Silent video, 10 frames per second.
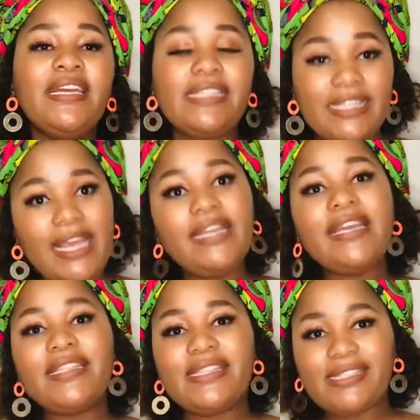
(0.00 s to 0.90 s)
earlier
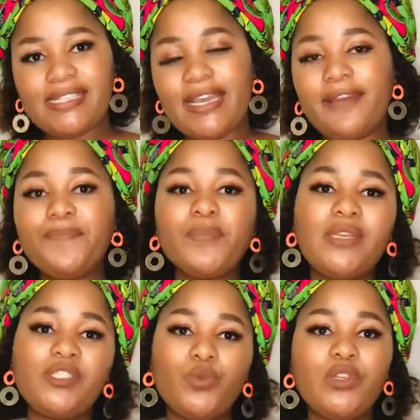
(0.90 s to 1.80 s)
this year
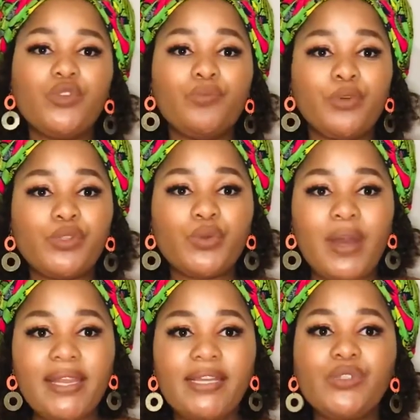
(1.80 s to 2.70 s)
she went to
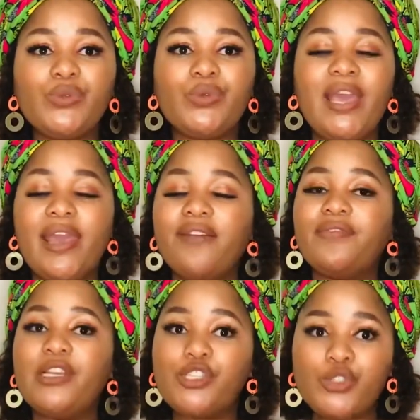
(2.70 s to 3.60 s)
botswana to have a
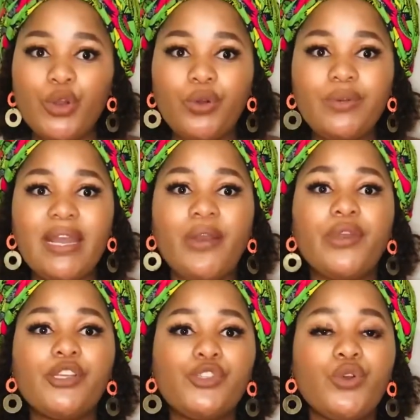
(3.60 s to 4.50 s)
show now her
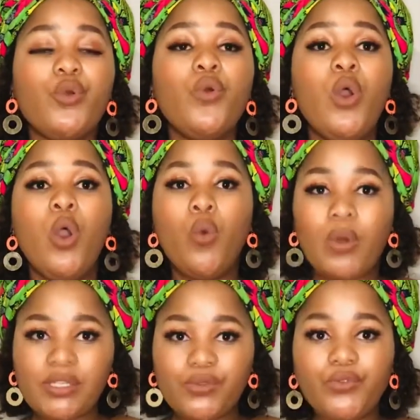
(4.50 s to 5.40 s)
show
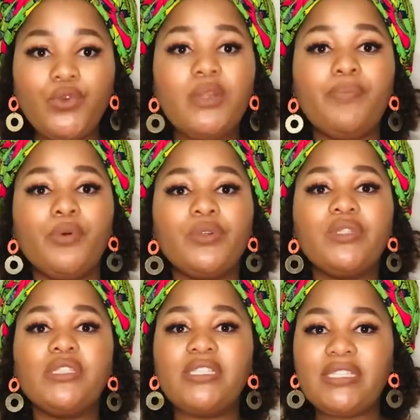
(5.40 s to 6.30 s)
was fully booked
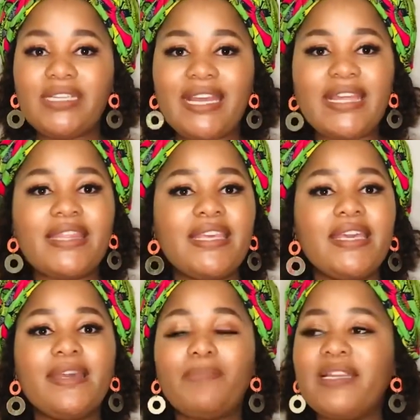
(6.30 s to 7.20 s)
she did her thing
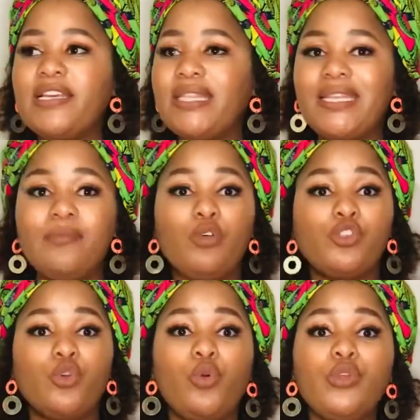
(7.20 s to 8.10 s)
but her dream was
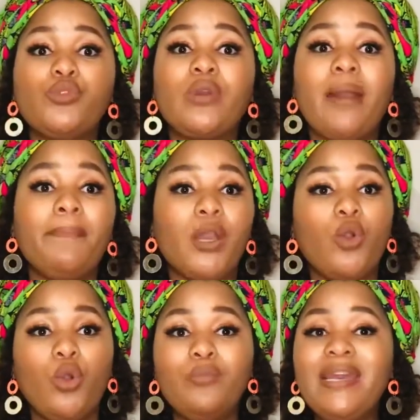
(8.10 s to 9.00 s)
always to come back
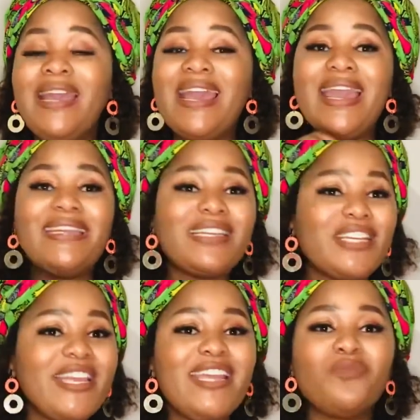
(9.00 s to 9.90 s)
home and
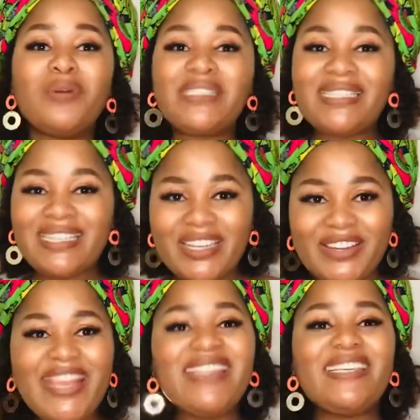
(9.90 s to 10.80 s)
create what she
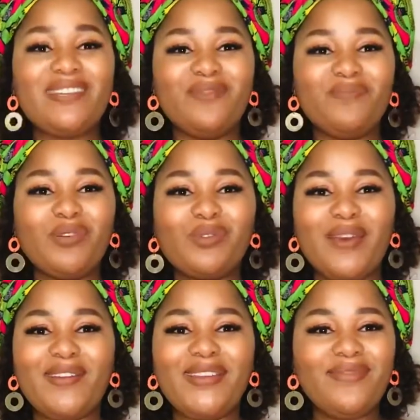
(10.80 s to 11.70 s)
created in
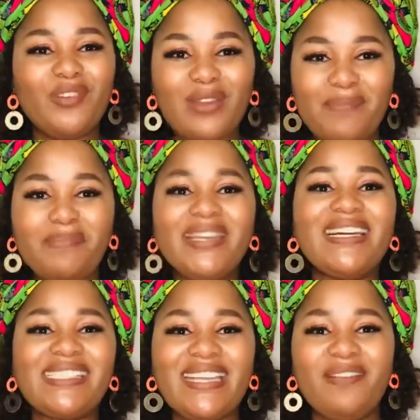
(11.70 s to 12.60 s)
Botswana even on a bigger
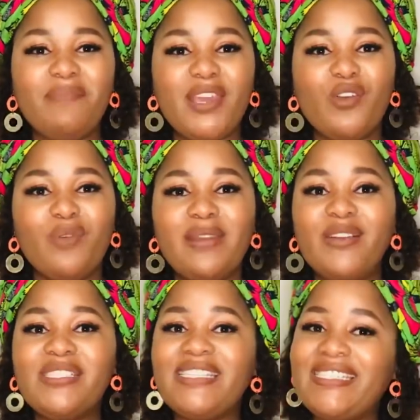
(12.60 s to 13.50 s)
scale back home now
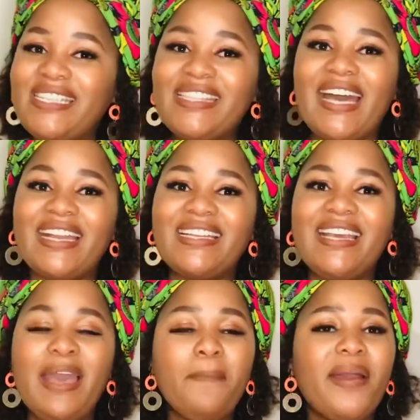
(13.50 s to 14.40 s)
she did that
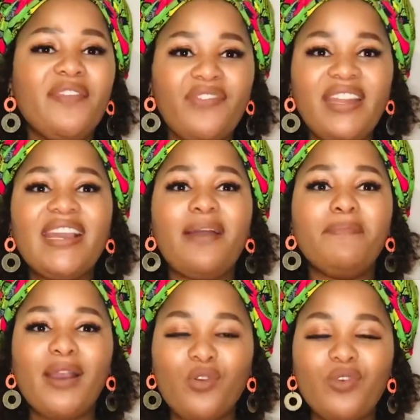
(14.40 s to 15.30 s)
by filling up
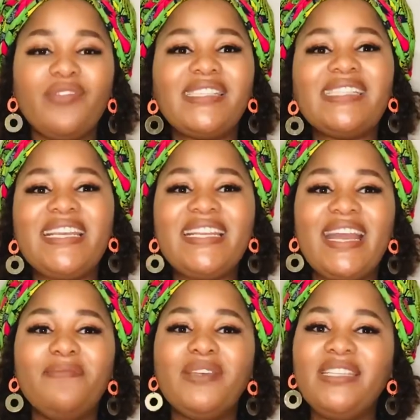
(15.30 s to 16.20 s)
Makhuvha
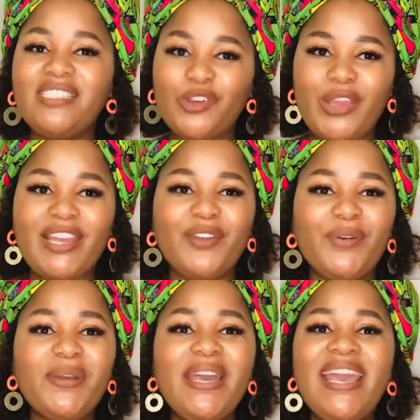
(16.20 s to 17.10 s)
Stadium in Thohoyandou
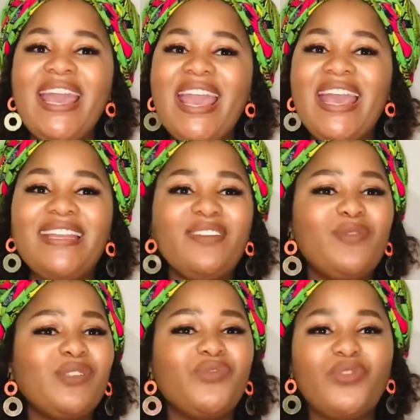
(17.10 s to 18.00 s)
and it
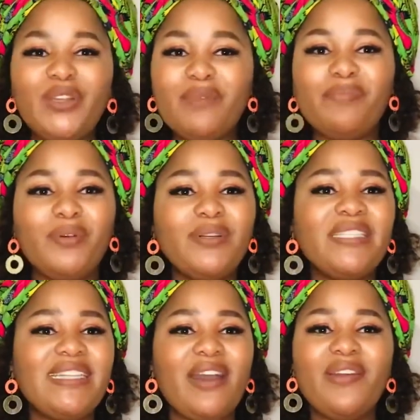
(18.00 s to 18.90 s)
was fully booked
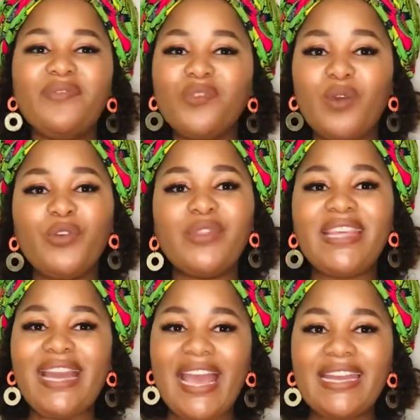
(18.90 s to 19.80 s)
now everyone on the
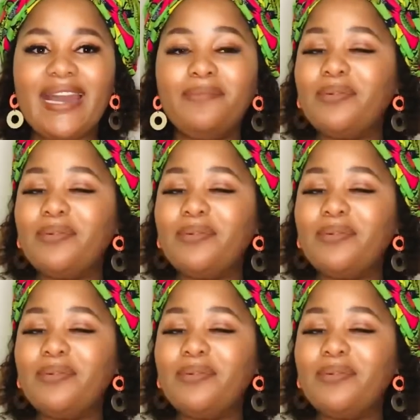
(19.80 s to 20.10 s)
lineup